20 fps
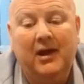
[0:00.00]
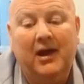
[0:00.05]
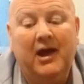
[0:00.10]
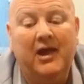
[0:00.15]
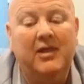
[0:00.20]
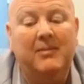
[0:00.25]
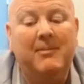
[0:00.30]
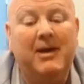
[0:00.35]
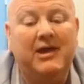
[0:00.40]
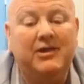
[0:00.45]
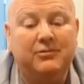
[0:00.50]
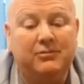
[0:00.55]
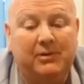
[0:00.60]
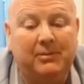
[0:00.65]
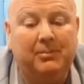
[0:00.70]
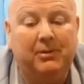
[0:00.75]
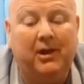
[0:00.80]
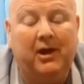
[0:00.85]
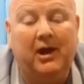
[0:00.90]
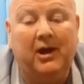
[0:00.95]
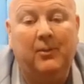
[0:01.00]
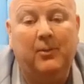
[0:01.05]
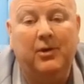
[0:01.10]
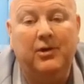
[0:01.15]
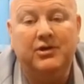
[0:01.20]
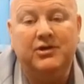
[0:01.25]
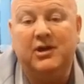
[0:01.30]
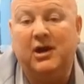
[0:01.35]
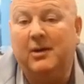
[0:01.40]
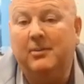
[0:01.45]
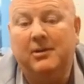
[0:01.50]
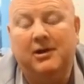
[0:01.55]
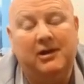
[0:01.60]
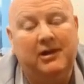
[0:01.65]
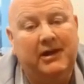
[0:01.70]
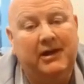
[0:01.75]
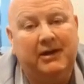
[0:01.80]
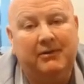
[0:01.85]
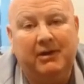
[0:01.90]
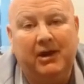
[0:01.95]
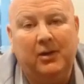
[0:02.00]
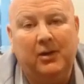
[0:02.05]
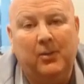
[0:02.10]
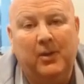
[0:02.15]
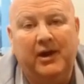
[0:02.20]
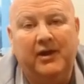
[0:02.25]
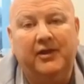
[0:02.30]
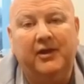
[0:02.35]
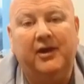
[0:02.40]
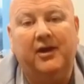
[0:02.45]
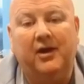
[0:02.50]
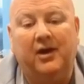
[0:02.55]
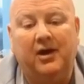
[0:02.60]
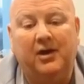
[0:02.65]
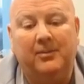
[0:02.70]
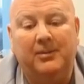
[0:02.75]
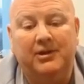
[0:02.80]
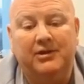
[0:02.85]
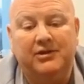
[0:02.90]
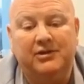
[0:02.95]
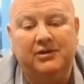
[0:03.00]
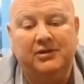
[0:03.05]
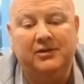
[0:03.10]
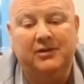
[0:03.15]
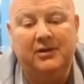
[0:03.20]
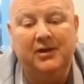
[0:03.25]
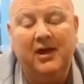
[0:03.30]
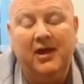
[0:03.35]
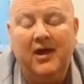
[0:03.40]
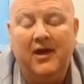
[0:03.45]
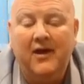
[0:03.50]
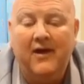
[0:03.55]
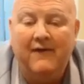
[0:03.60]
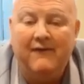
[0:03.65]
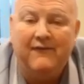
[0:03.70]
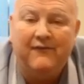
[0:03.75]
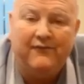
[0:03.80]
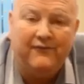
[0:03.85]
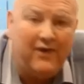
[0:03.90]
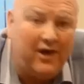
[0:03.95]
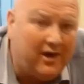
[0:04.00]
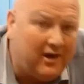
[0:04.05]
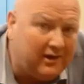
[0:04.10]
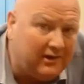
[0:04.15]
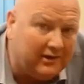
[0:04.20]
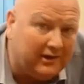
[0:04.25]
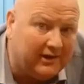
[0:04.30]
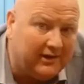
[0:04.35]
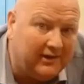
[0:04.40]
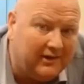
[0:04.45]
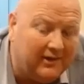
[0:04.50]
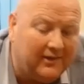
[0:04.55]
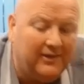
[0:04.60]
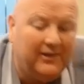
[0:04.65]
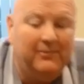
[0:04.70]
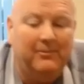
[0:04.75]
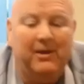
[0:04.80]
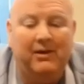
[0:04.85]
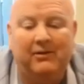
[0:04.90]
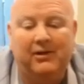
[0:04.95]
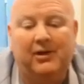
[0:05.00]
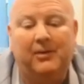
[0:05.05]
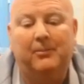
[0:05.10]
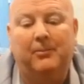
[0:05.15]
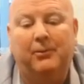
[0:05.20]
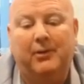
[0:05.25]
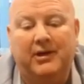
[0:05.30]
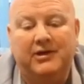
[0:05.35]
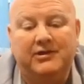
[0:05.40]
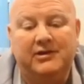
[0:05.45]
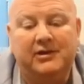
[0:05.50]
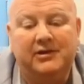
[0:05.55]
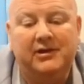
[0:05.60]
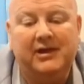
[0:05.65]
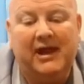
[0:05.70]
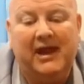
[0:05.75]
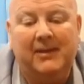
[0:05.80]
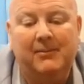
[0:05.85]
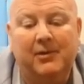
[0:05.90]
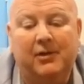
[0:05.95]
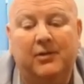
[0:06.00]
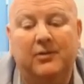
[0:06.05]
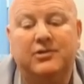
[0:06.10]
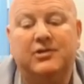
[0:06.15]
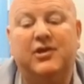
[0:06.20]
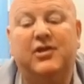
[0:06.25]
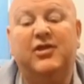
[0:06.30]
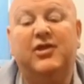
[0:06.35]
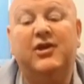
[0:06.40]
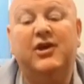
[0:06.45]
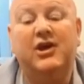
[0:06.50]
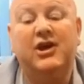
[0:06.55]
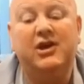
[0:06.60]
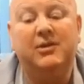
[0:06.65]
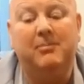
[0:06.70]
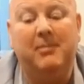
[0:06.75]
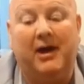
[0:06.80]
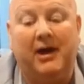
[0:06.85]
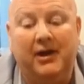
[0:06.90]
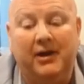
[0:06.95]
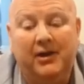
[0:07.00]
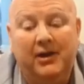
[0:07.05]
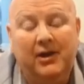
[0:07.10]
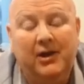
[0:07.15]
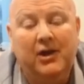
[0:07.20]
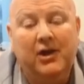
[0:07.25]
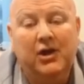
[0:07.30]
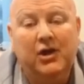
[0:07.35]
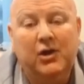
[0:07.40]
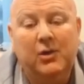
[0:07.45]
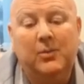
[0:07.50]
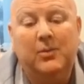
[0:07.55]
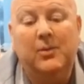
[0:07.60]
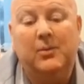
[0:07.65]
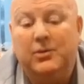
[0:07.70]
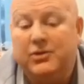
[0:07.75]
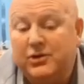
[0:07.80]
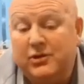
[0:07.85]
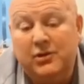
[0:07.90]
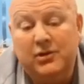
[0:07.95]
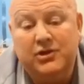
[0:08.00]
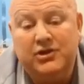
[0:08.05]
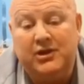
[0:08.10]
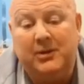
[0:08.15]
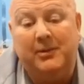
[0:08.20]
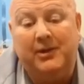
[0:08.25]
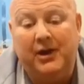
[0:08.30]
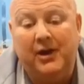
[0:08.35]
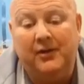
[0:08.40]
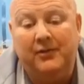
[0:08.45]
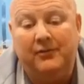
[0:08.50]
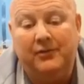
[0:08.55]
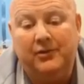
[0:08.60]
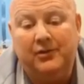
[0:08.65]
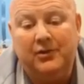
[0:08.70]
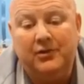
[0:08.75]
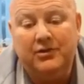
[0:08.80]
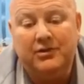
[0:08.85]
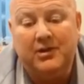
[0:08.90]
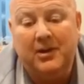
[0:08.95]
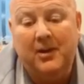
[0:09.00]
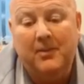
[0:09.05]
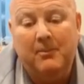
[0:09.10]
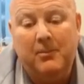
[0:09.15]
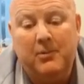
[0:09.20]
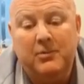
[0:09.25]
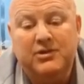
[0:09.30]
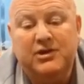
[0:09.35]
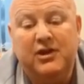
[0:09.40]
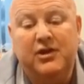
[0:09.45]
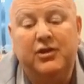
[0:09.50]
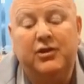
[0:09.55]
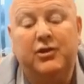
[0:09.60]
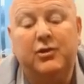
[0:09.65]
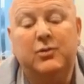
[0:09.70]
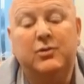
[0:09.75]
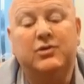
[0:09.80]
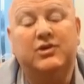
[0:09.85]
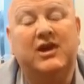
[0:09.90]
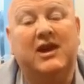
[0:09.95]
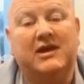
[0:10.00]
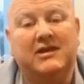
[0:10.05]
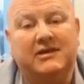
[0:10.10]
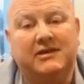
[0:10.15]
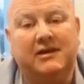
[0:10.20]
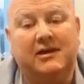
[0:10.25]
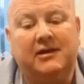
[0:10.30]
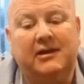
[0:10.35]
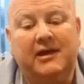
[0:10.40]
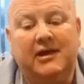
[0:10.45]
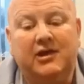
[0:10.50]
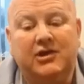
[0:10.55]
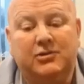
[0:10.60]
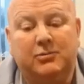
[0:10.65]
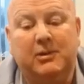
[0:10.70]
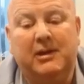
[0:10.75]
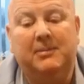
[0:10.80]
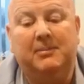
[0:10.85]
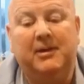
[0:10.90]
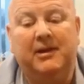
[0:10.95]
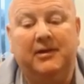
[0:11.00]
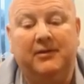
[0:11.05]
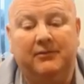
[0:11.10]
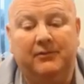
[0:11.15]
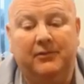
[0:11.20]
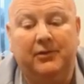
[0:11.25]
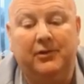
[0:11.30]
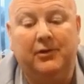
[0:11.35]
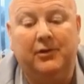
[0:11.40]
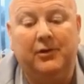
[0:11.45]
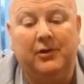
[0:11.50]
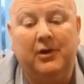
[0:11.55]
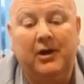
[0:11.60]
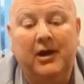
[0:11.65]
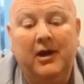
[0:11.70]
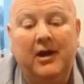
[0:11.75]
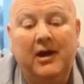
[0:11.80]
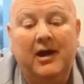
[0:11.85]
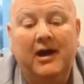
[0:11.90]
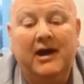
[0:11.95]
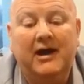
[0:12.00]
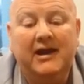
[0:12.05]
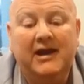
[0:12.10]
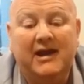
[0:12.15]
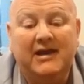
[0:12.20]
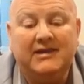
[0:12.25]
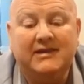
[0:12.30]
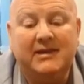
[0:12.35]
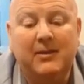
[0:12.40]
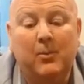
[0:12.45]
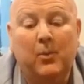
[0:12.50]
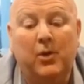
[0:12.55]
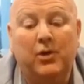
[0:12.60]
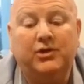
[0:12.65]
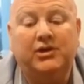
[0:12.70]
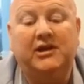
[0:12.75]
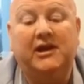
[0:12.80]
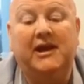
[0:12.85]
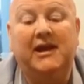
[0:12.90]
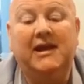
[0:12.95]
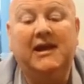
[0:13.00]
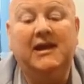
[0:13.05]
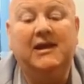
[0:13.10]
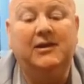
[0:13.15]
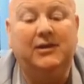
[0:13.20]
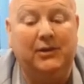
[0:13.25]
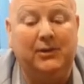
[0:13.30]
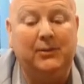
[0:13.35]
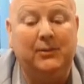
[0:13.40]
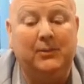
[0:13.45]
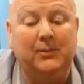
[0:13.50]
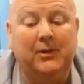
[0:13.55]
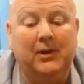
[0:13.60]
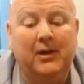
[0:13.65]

and the man's reply was, "I'm clearing away the garbage." Finally, the American president came across a third man who was also in overalls but was enthusiastically sweeping the floor. And he asked him, what did he do?